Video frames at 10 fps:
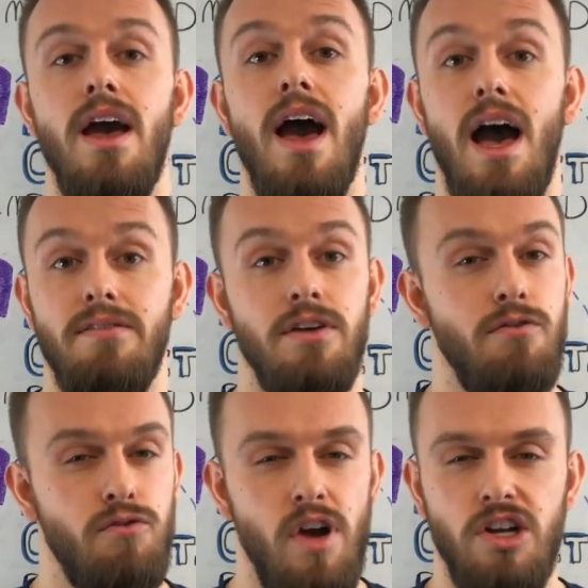Having
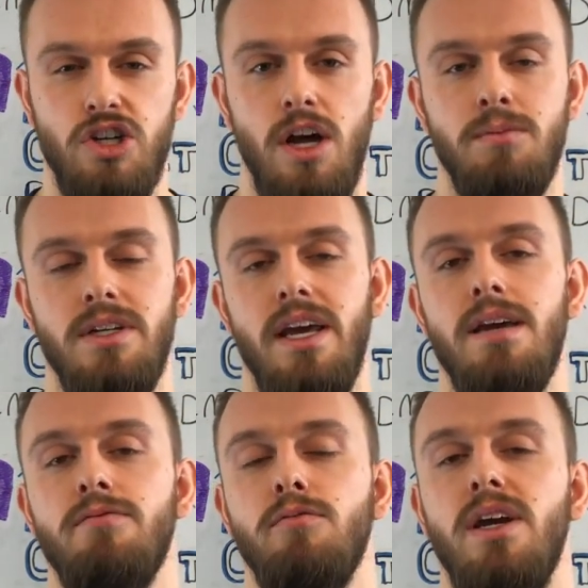fresh and up-to-date
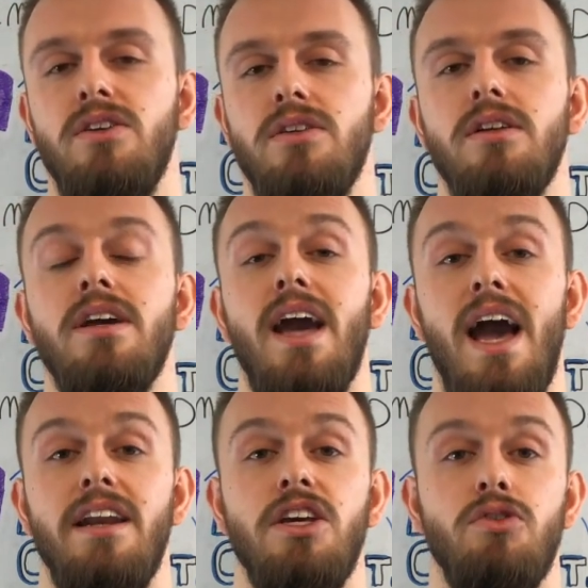information
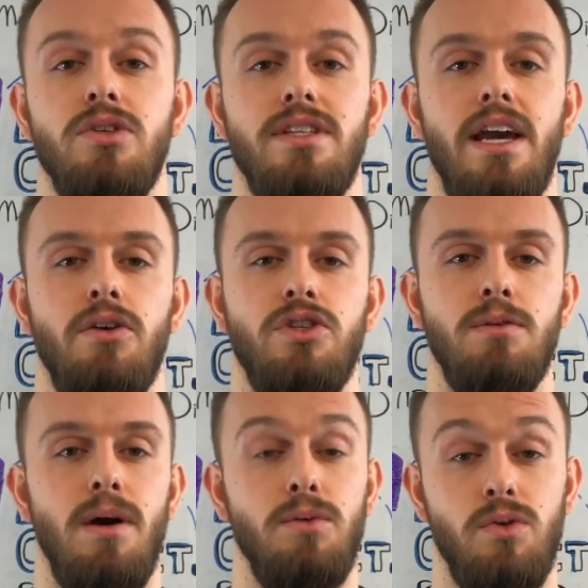can increase the accuracy
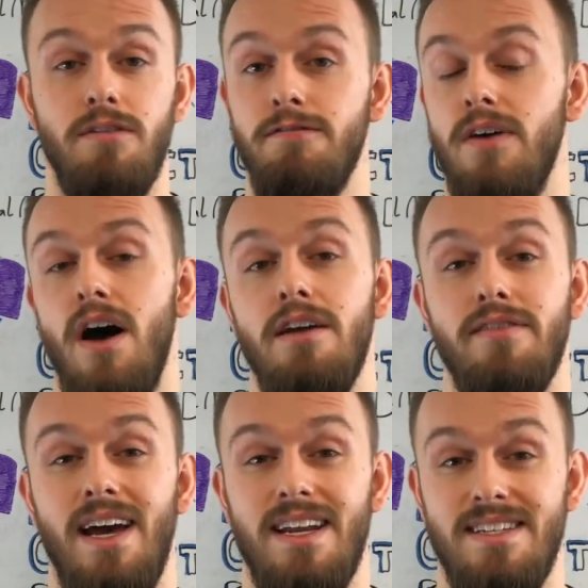by between 5
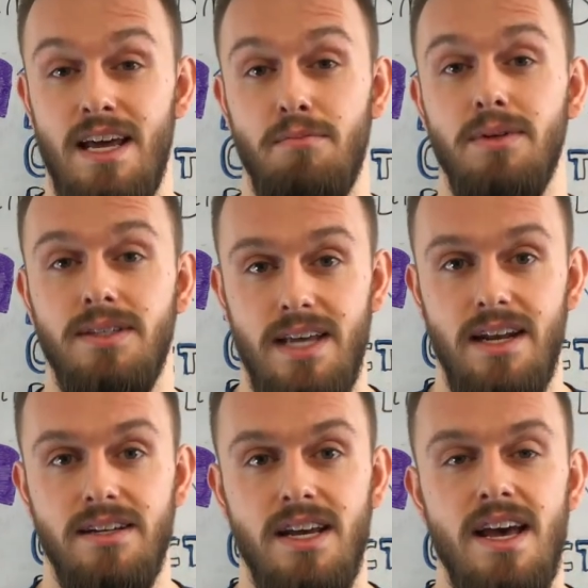and
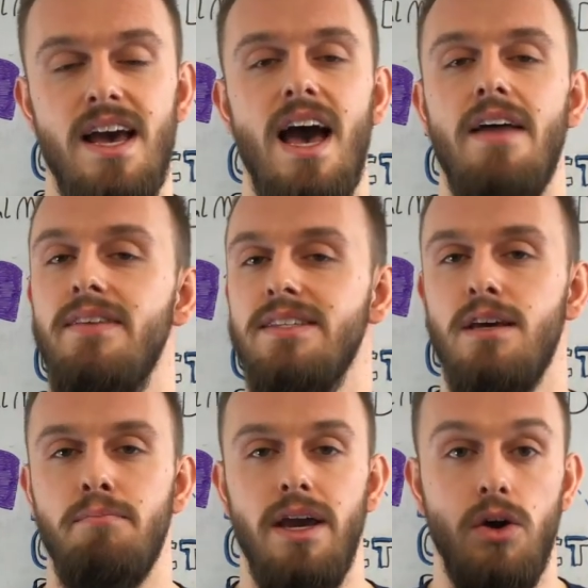10%. And this
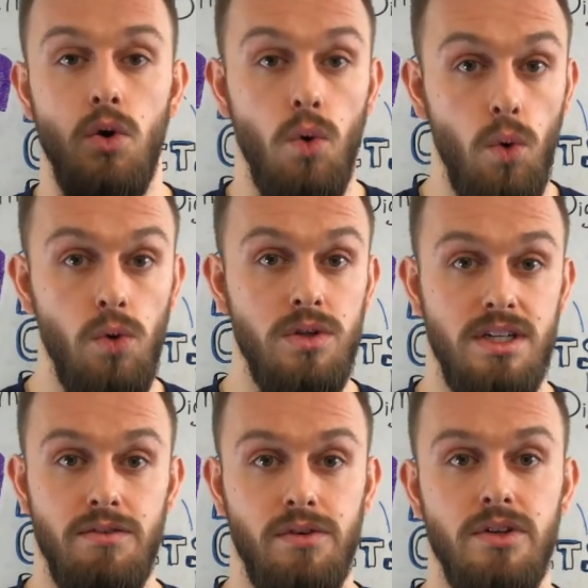can make all the
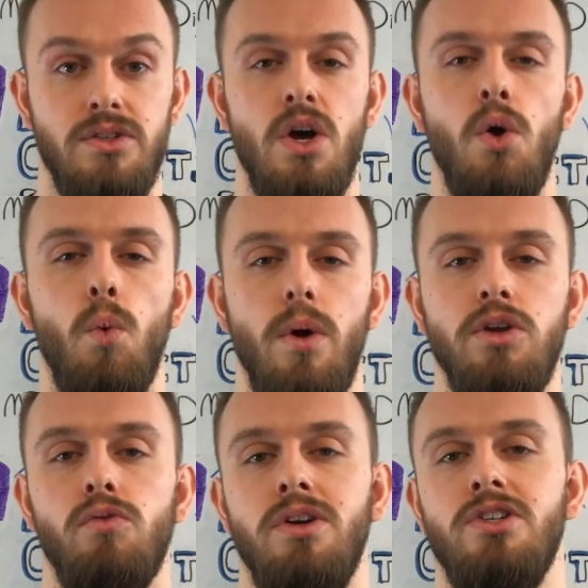difference when
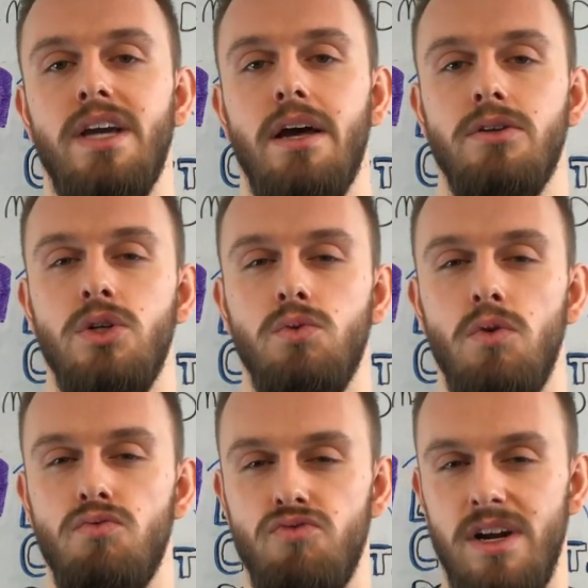you're reaching out to a
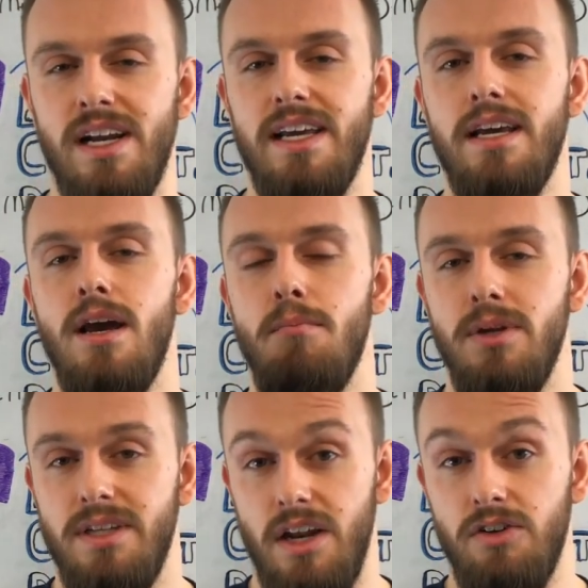really
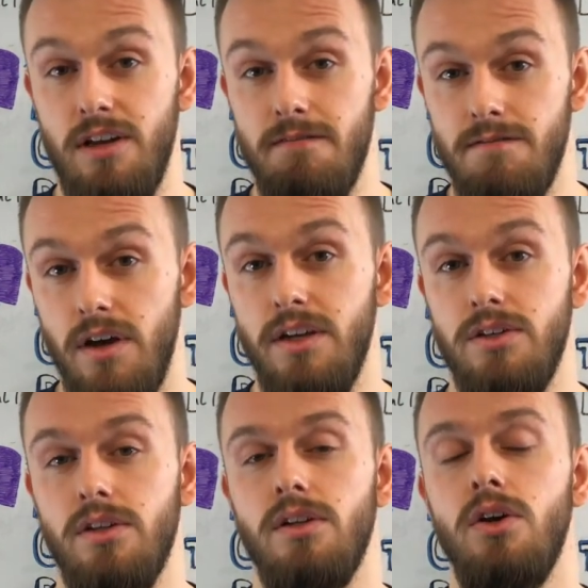potentially
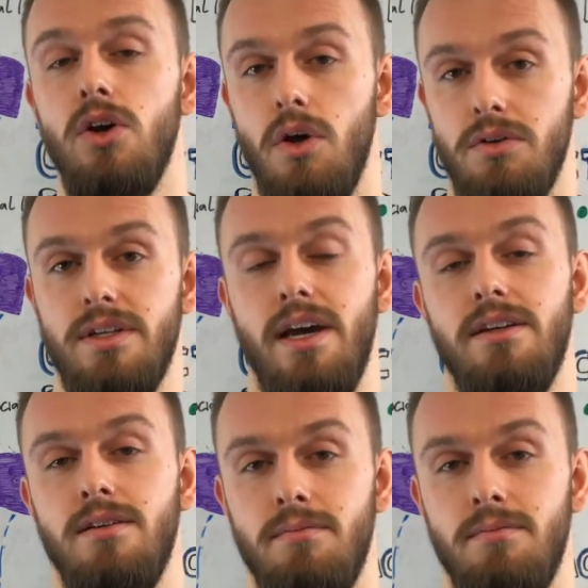vital contact.